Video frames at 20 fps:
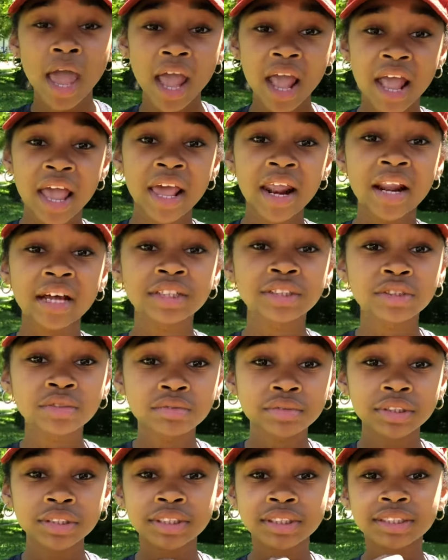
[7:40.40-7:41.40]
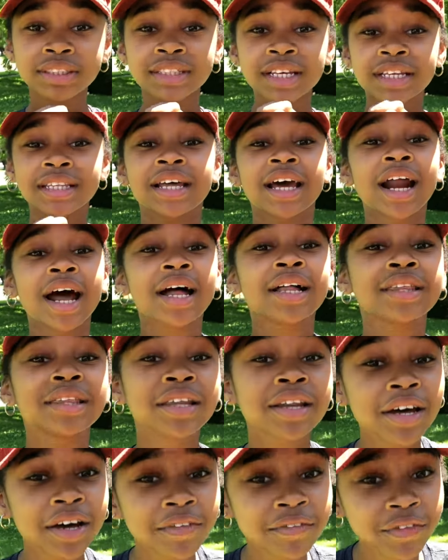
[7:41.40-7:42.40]
And I just wanted to say that I
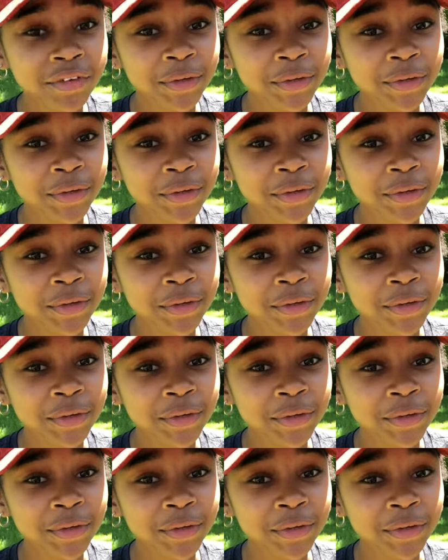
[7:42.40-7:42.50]
love